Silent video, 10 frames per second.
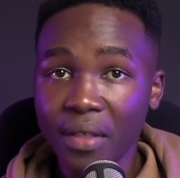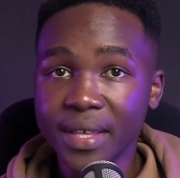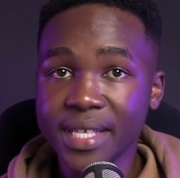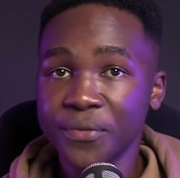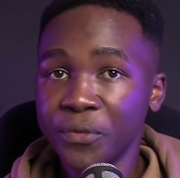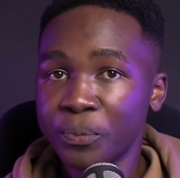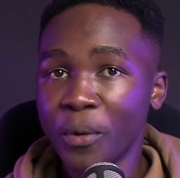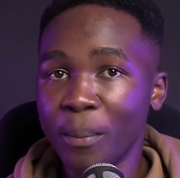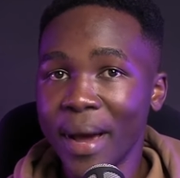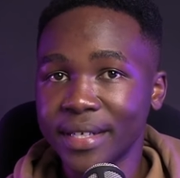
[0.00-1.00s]
this is
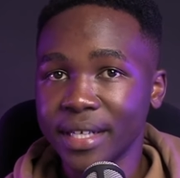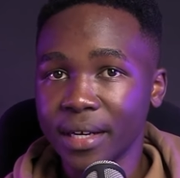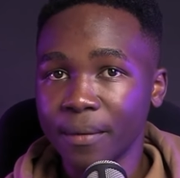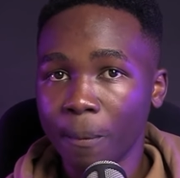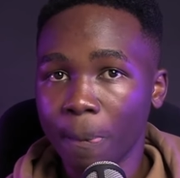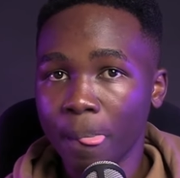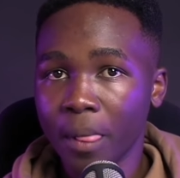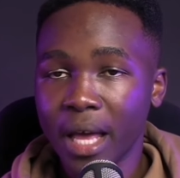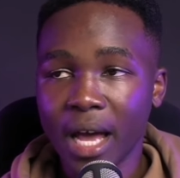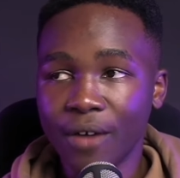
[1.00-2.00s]
football betting.
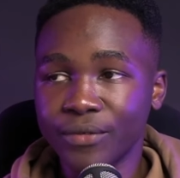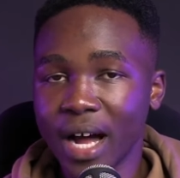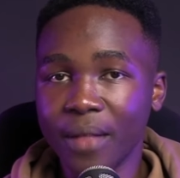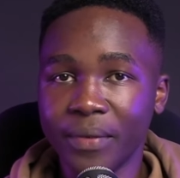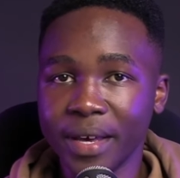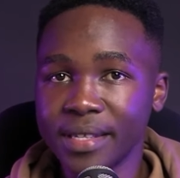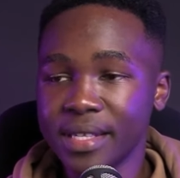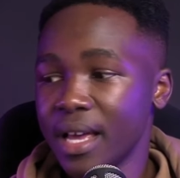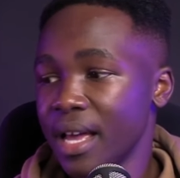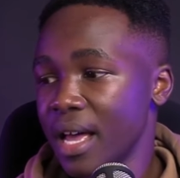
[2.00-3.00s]
I've done this,